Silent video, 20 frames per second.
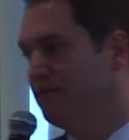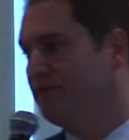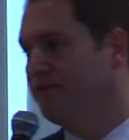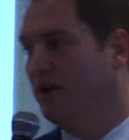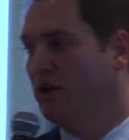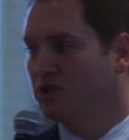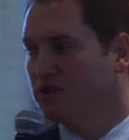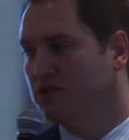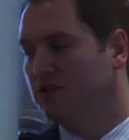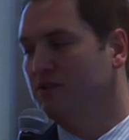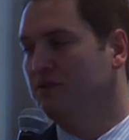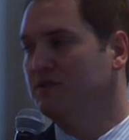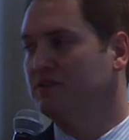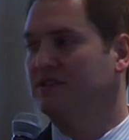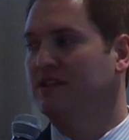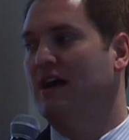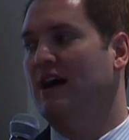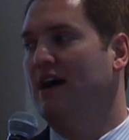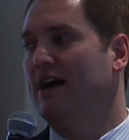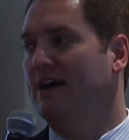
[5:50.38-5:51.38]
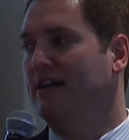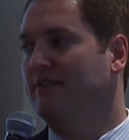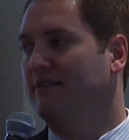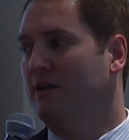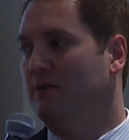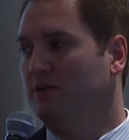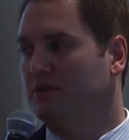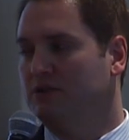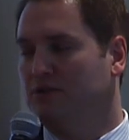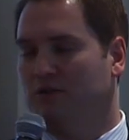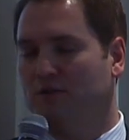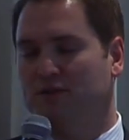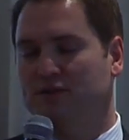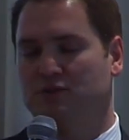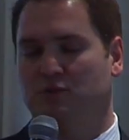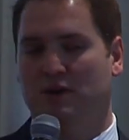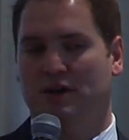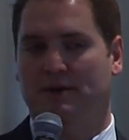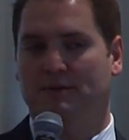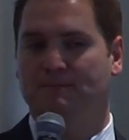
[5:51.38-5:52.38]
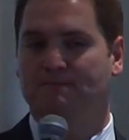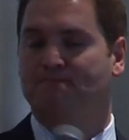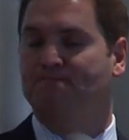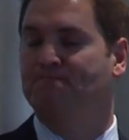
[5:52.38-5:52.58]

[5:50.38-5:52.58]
functional sign that will serve us well.